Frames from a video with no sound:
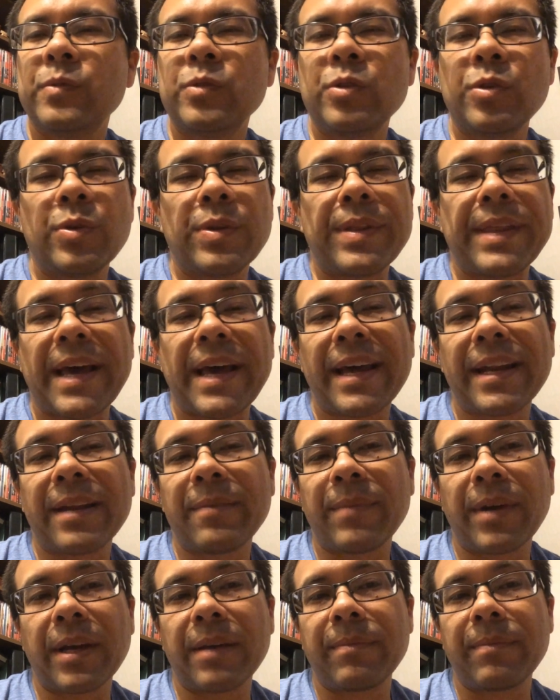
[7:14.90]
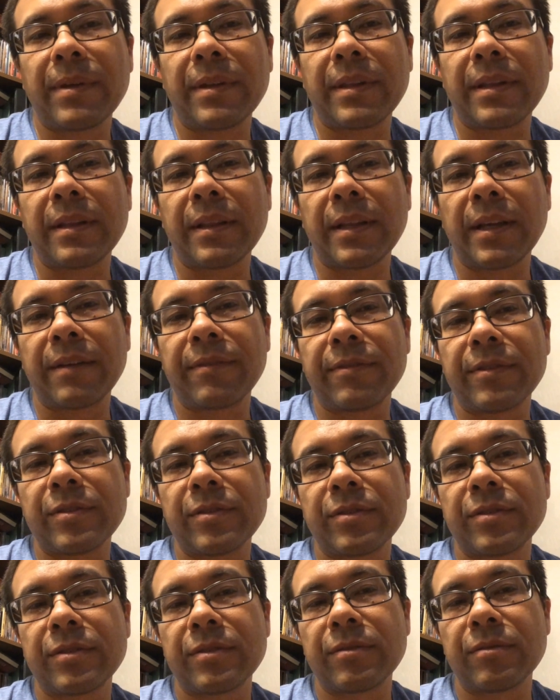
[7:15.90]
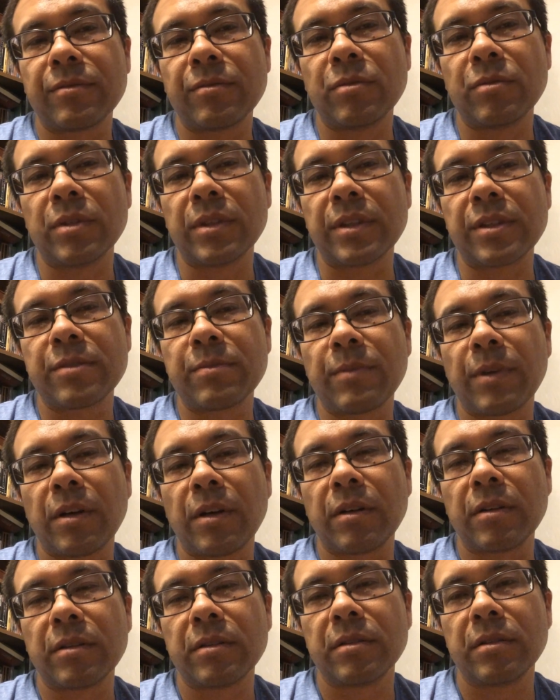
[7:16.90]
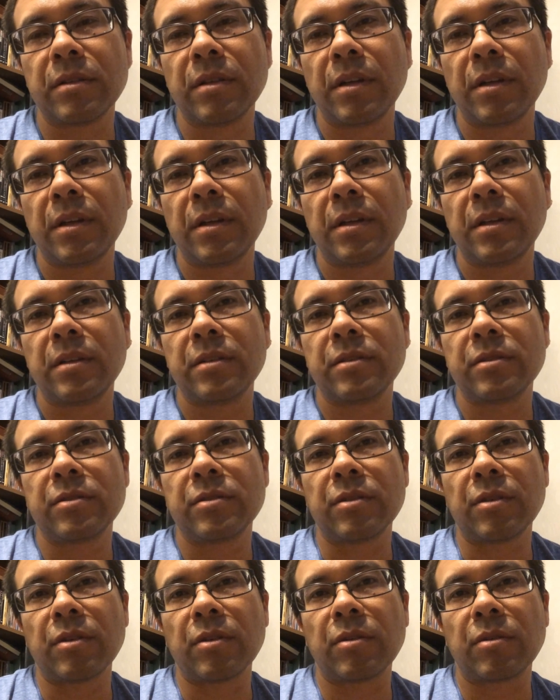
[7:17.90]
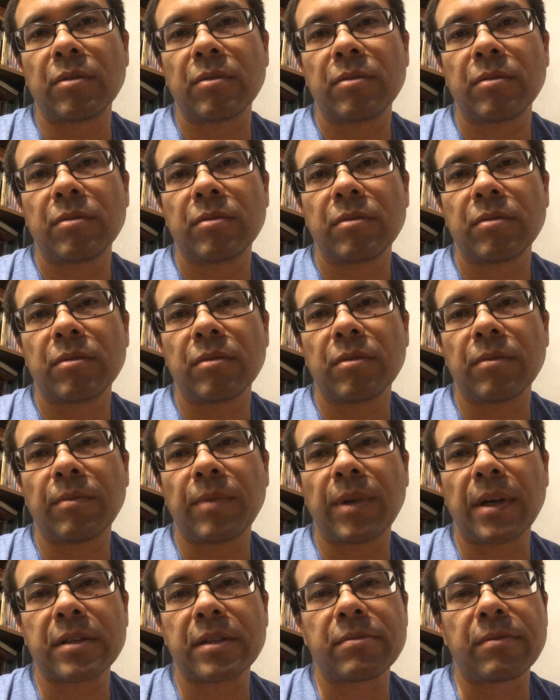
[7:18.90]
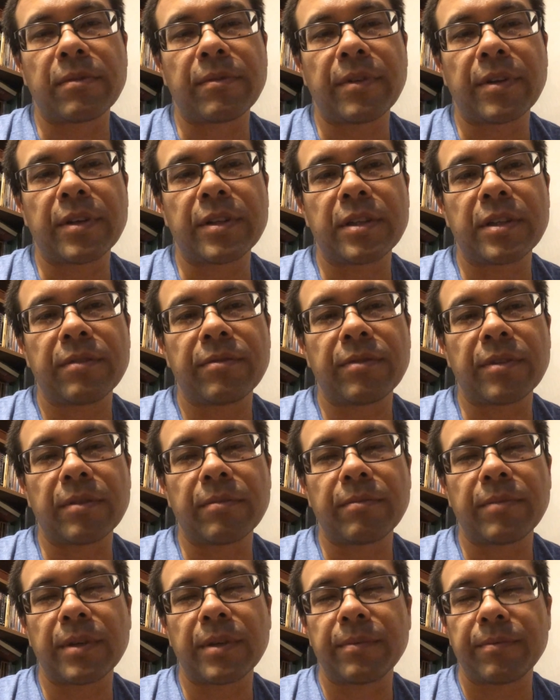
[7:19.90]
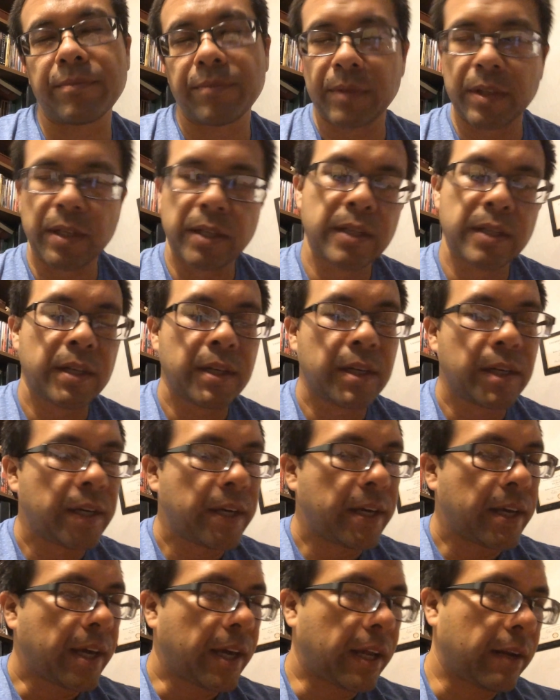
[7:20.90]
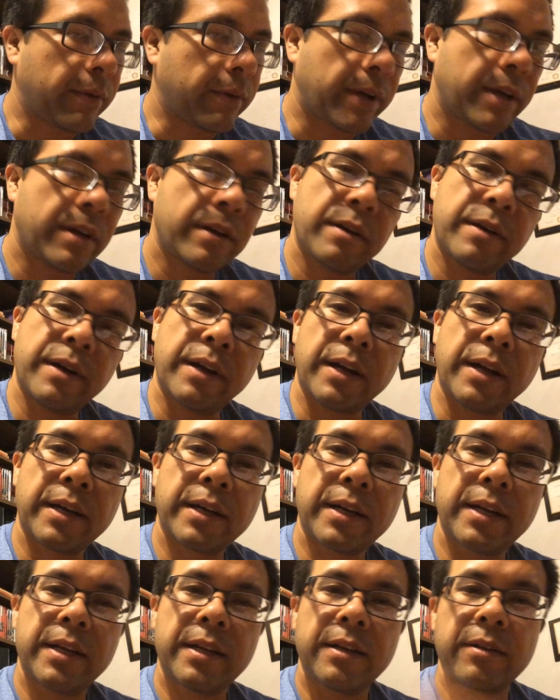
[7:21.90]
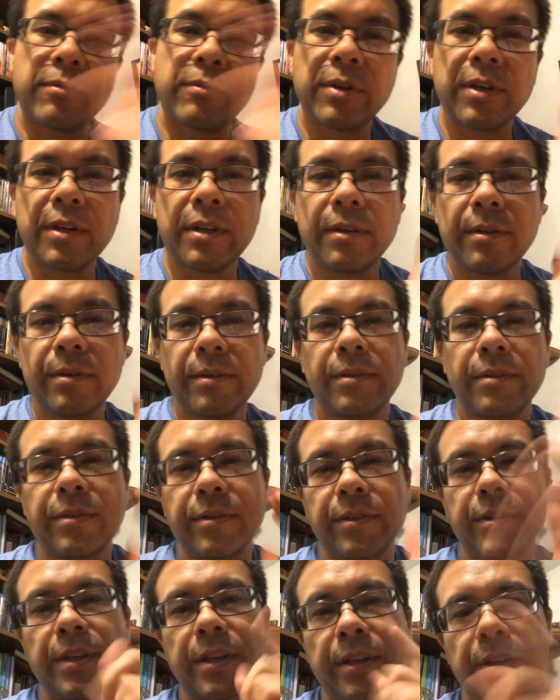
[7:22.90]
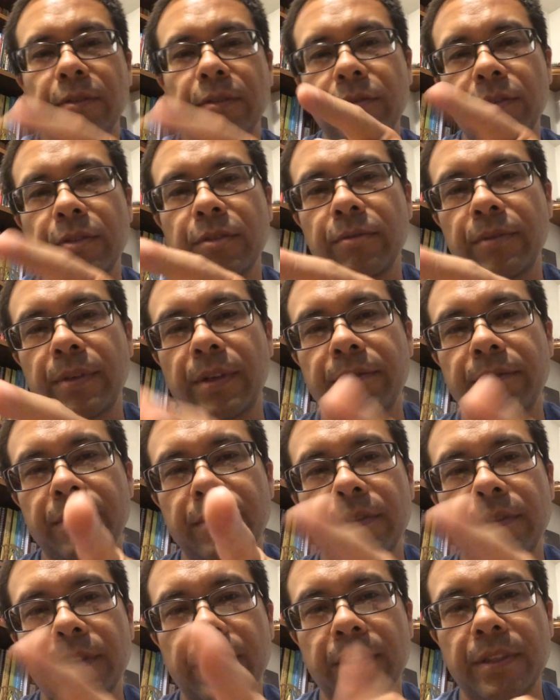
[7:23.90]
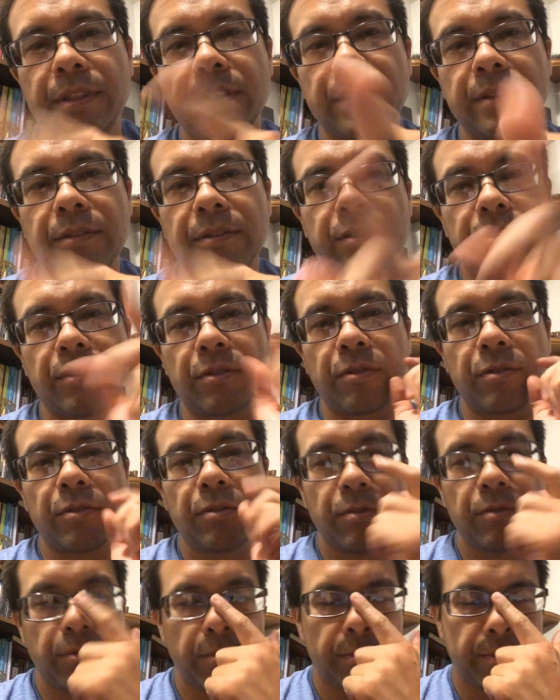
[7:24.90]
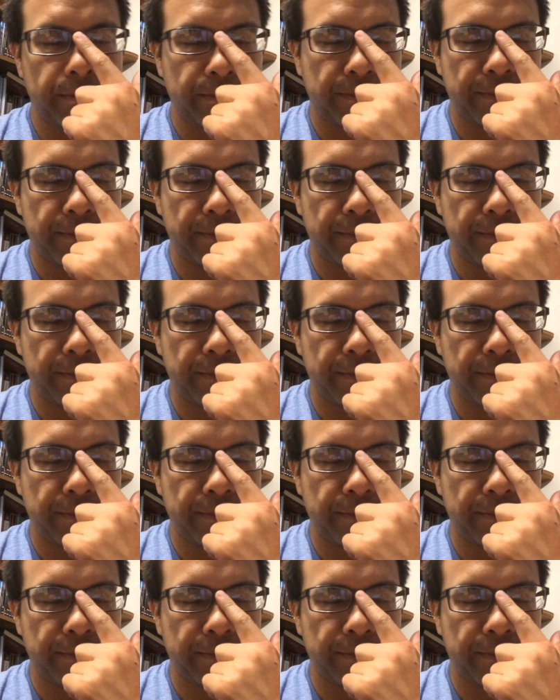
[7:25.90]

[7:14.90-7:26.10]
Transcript: due to that, it might be that life is really small, so possibly very different. But anyway, all right, I gotta head into work. You gotta go do whatever it is you do.